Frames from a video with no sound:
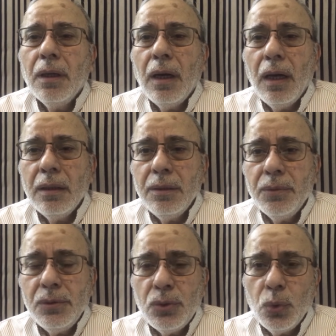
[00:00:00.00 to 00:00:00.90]
unable
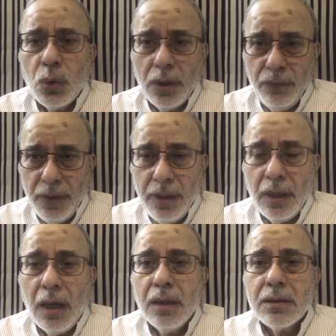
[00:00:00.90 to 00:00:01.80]
to convey
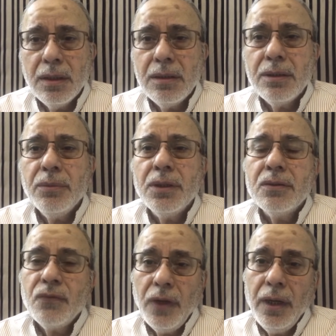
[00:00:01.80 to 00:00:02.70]
our sentiments,
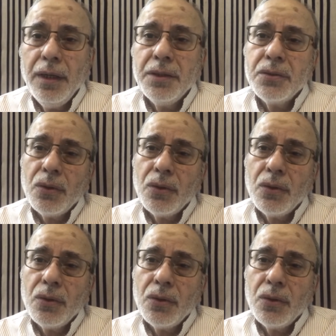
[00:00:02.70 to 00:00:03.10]
feelings,